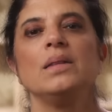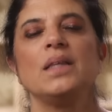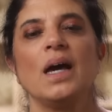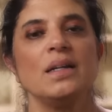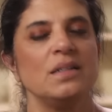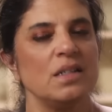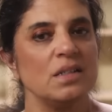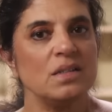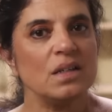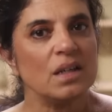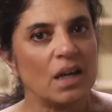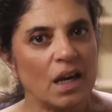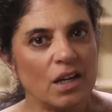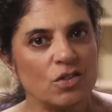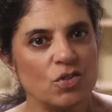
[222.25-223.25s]
that
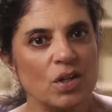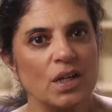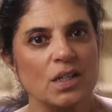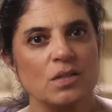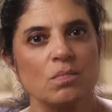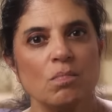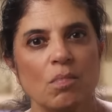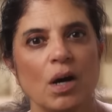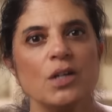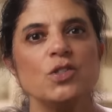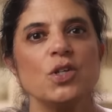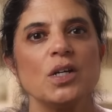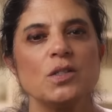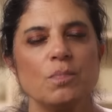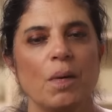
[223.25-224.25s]
disengaging as much
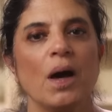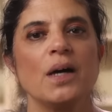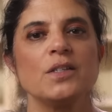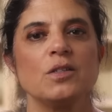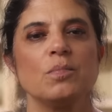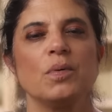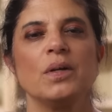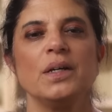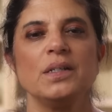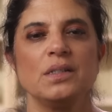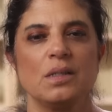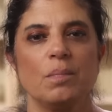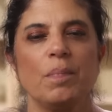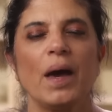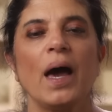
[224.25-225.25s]
as possible is
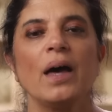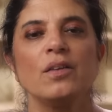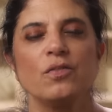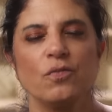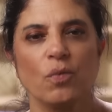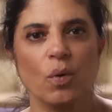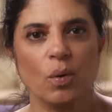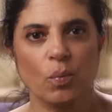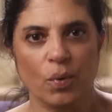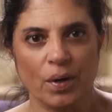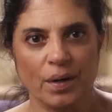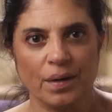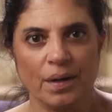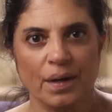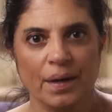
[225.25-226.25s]
the path
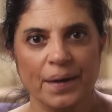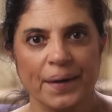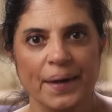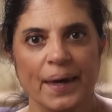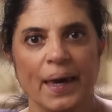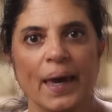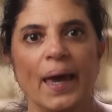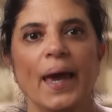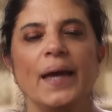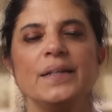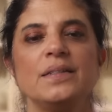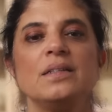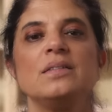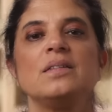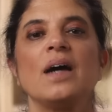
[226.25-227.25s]
forward, and
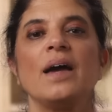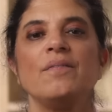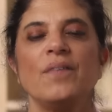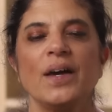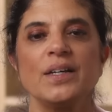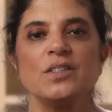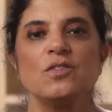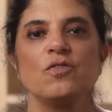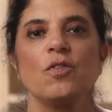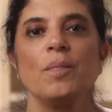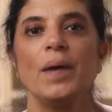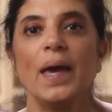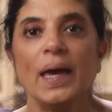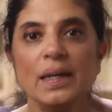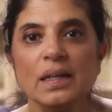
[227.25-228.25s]
to divest
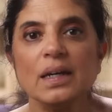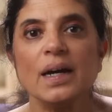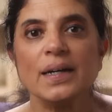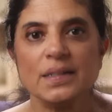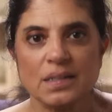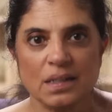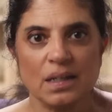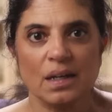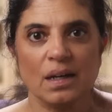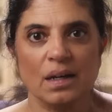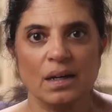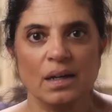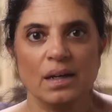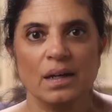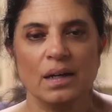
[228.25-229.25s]
from any
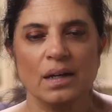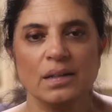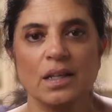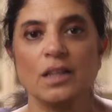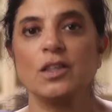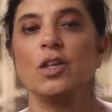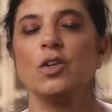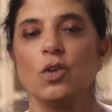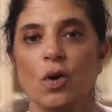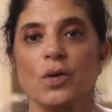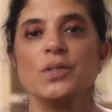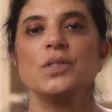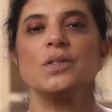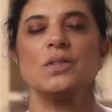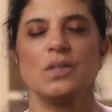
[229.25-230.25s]
idea that the
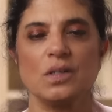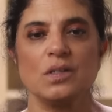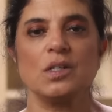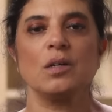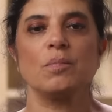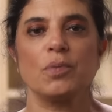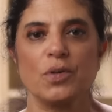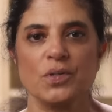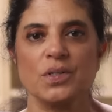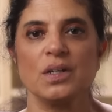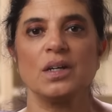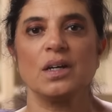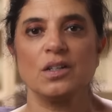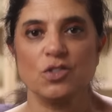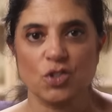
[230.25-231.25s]
narcissistic
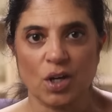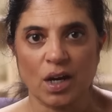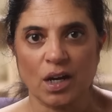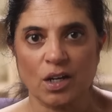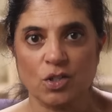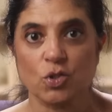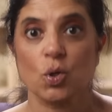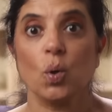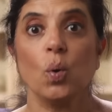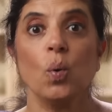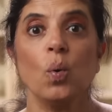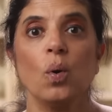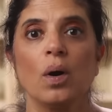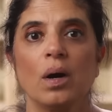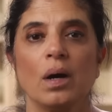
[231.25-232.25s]
person can change
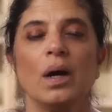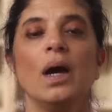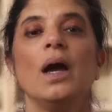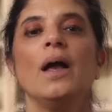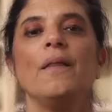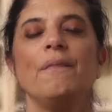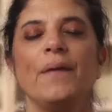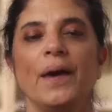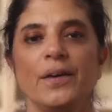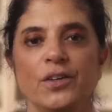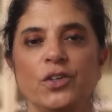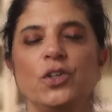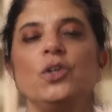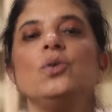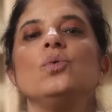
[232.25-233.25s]
or
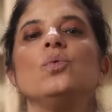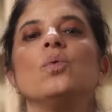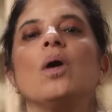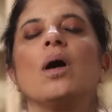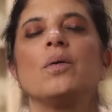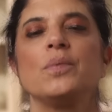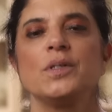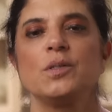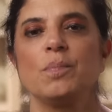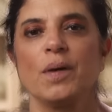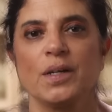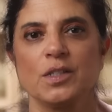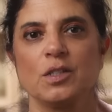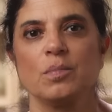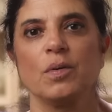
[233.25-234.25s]
that you are
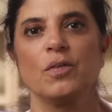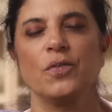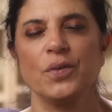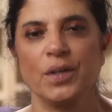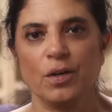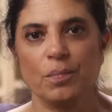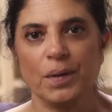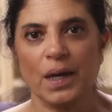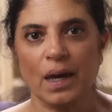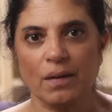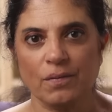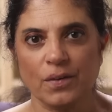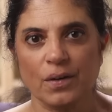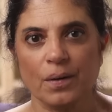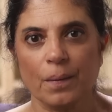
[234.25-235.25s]
responsible for their
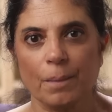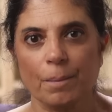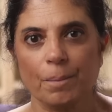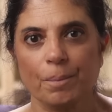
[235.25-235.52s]
behavior.